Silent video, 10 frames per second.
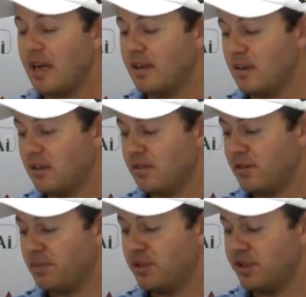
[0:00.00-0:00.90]
Yeah, I had a lot of
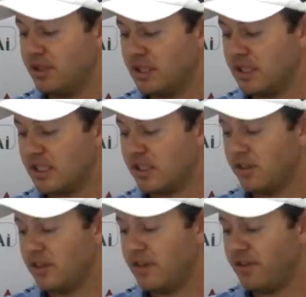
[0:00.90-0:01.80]
opportunities
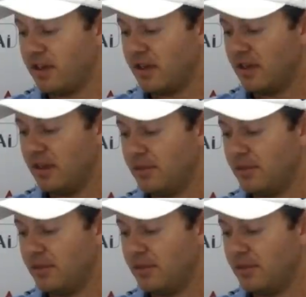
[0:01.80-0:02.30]
actually on that front line.